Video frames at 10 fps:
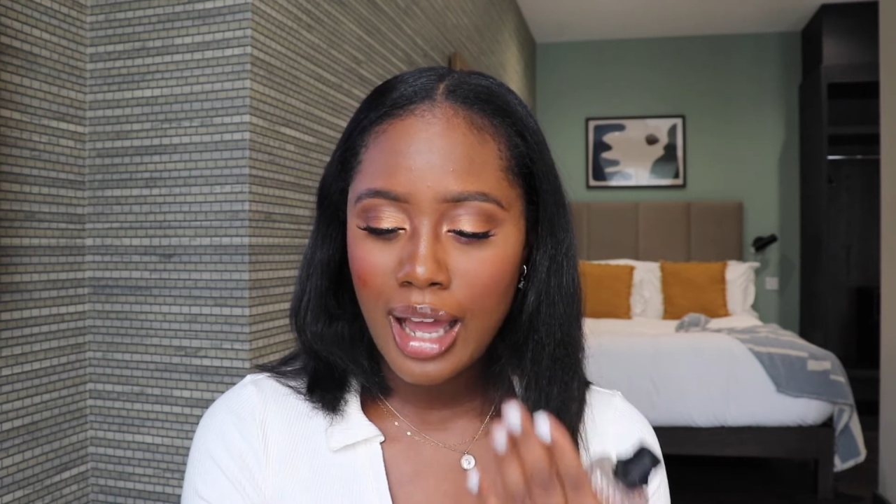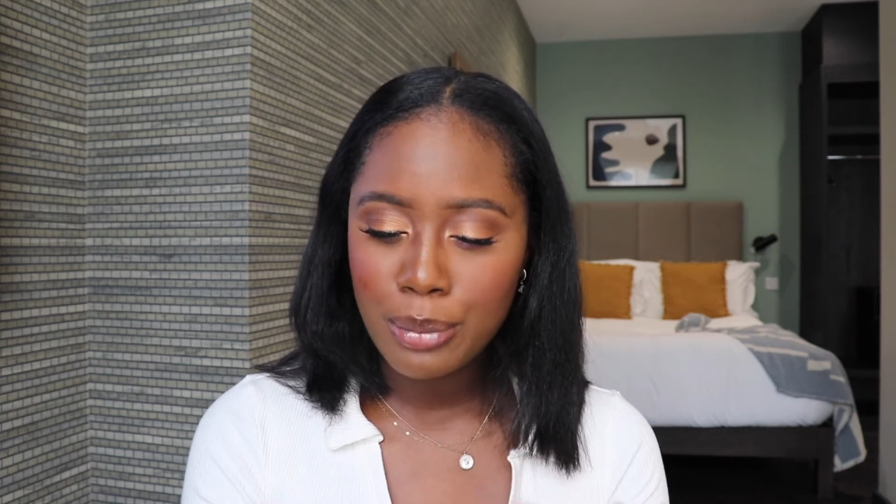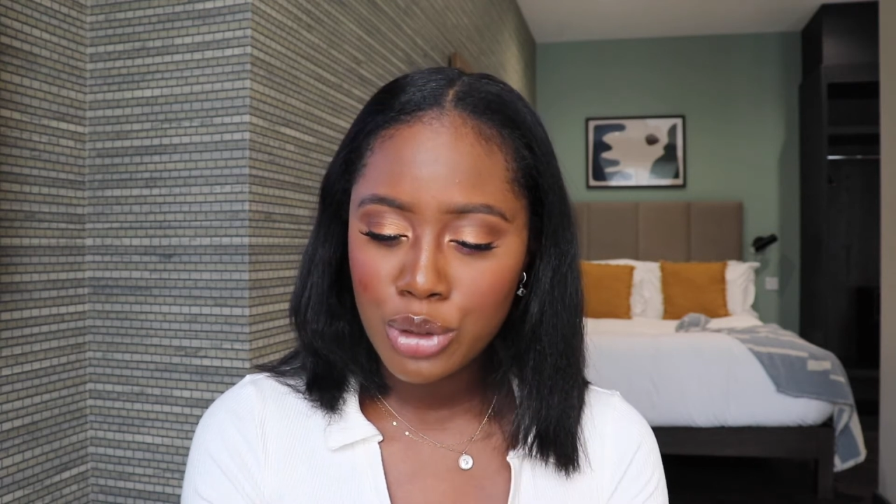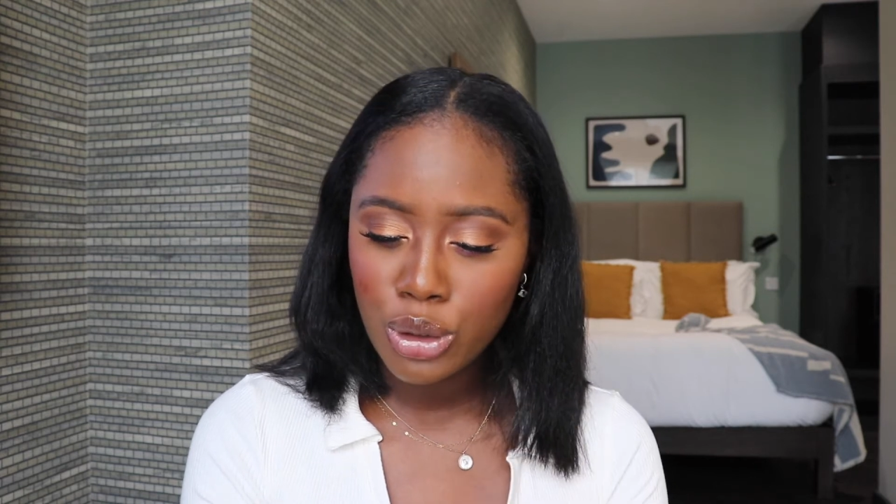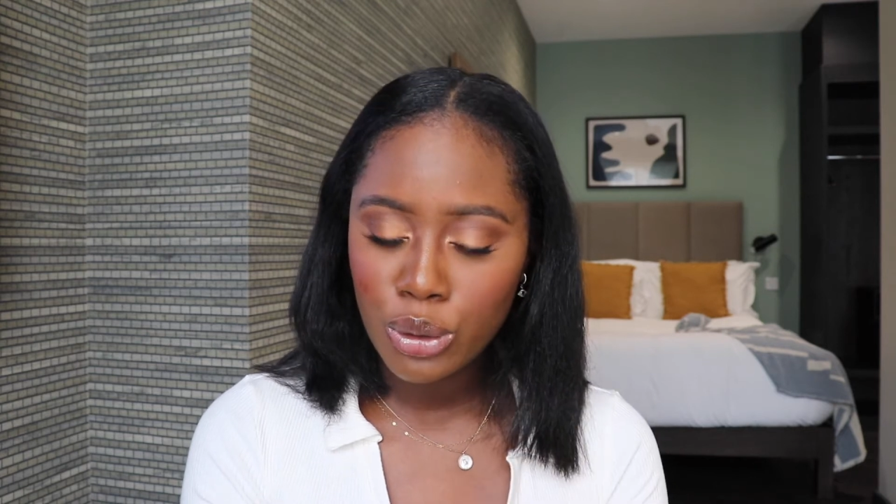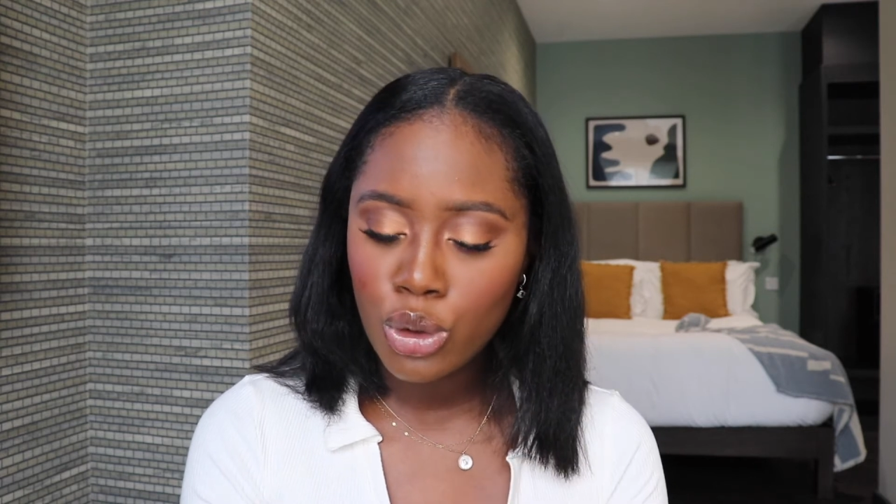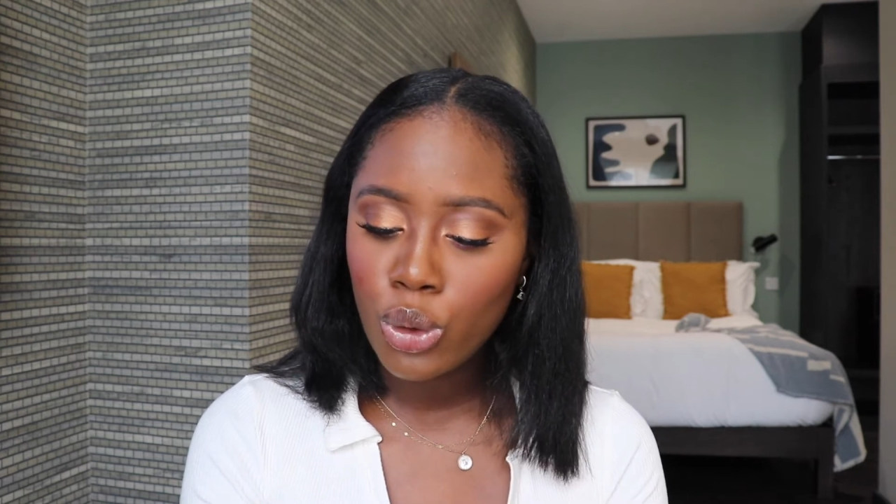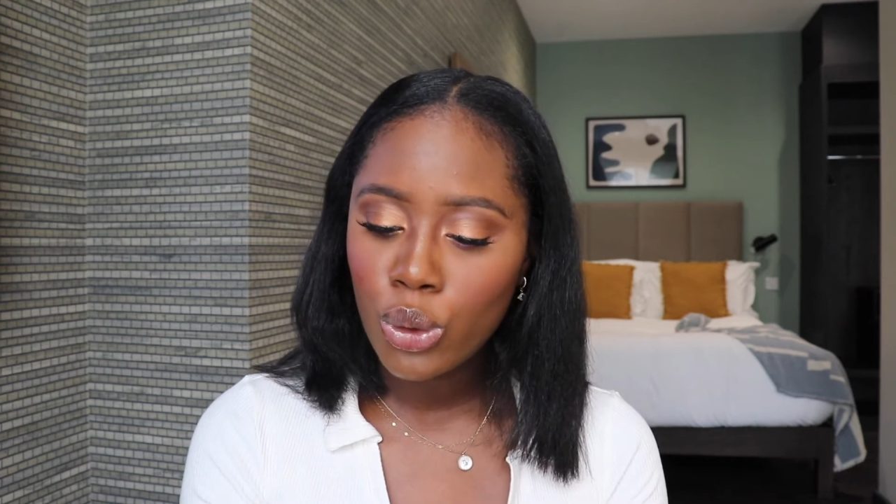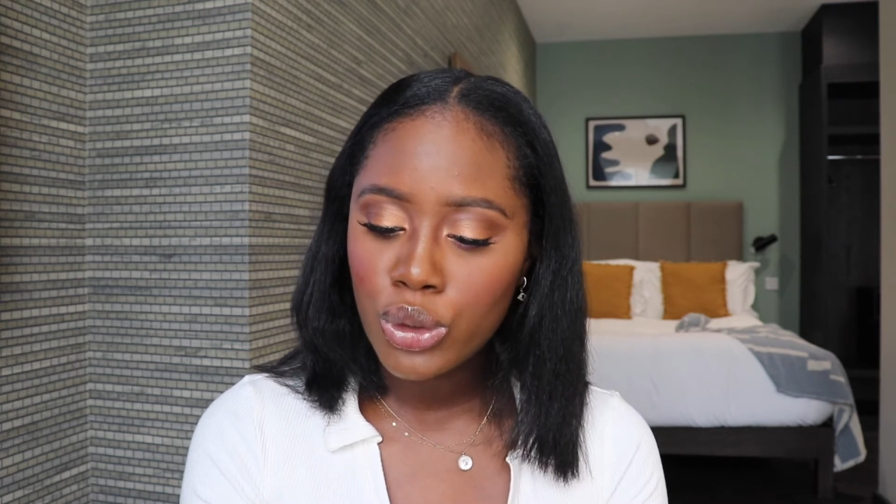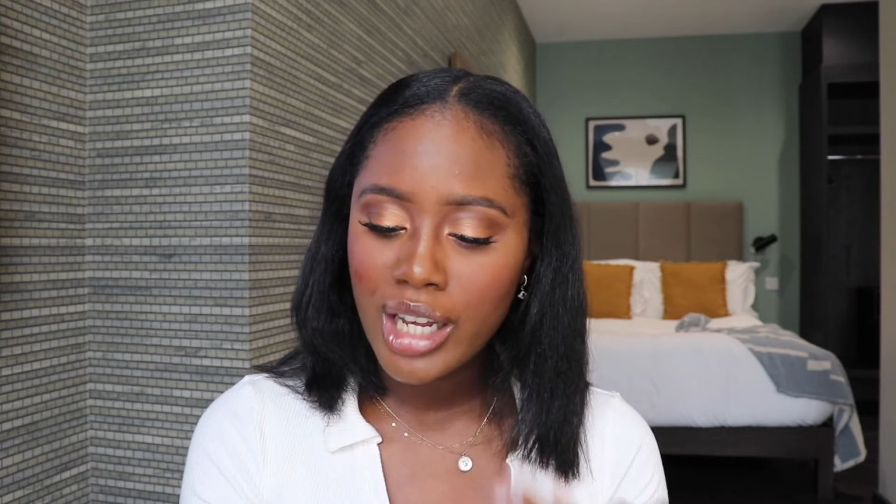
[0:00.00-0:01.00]
absolute
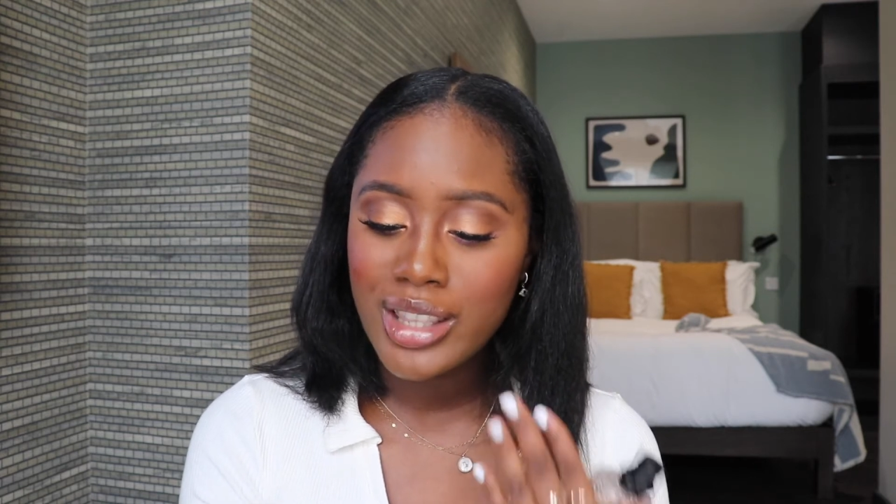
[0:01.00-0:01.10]
accord,